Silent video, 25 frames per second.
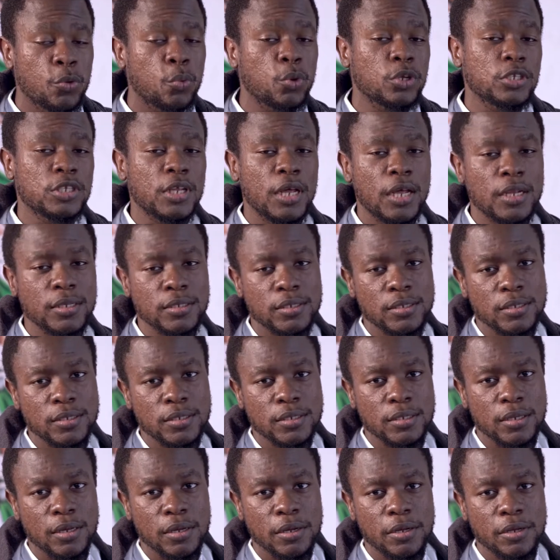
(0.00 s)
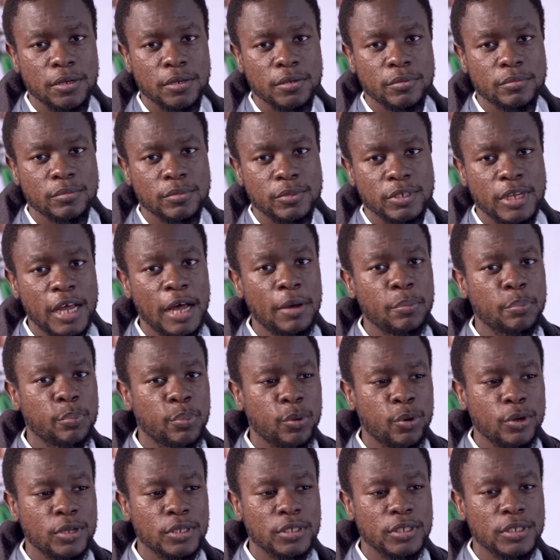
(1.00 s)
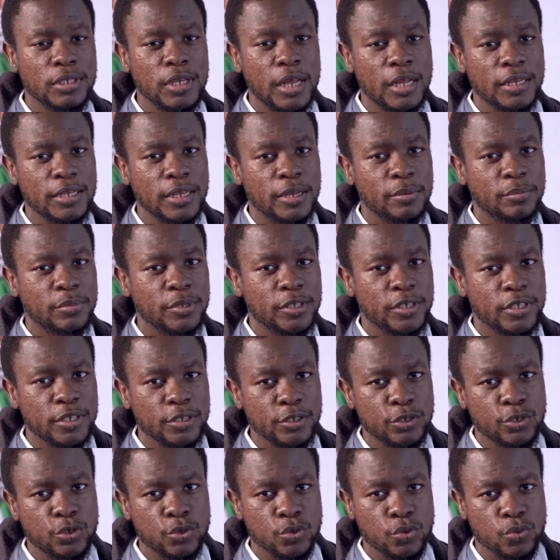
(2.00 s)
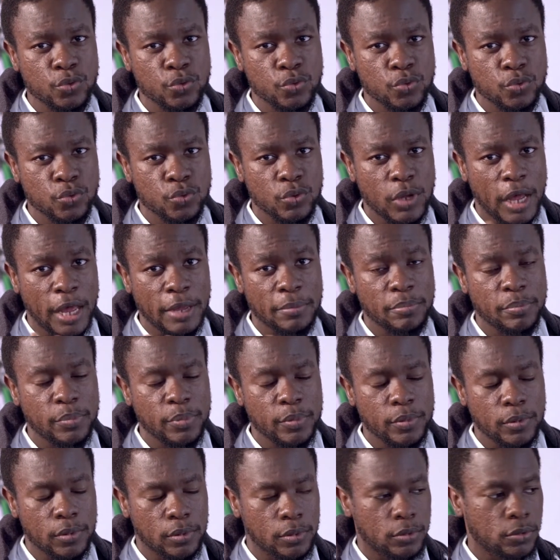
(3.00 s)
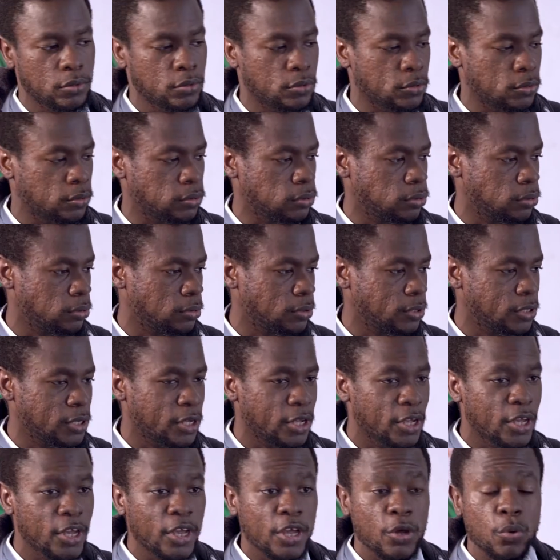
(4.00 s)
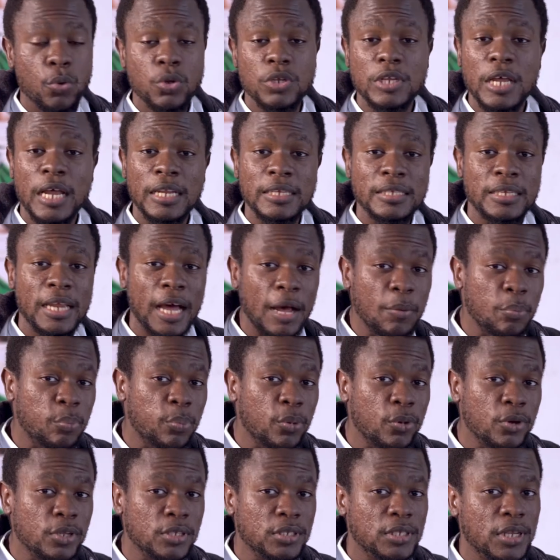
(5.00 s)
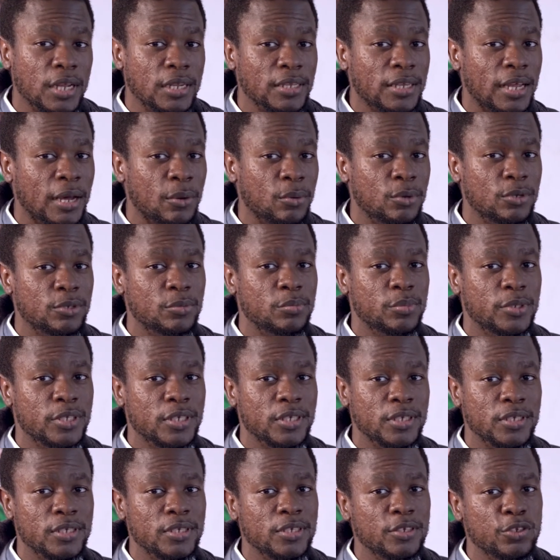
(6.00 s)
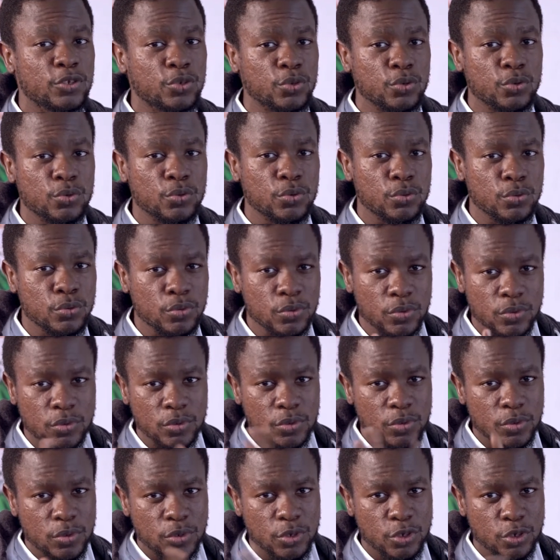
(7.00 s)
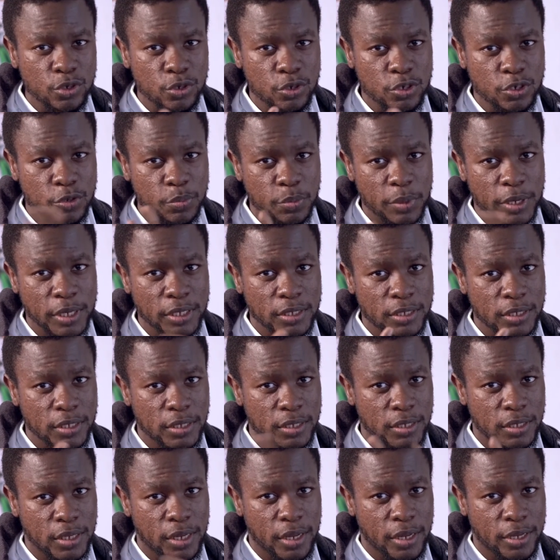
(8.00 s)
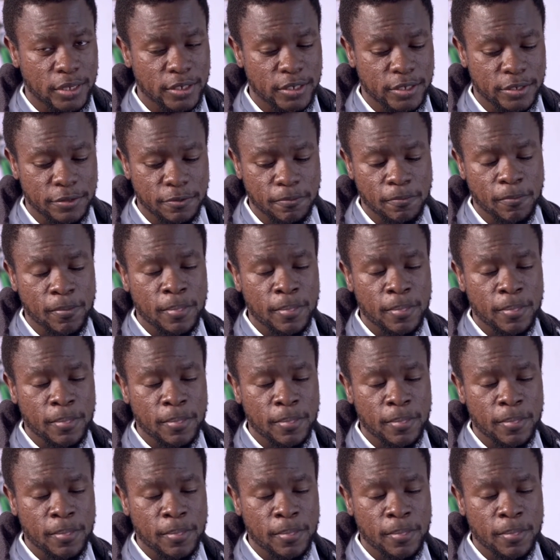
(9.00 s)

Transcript: was at um, that point that I begin to, I, oh, it was at that point that I was beginning to suspect these guys.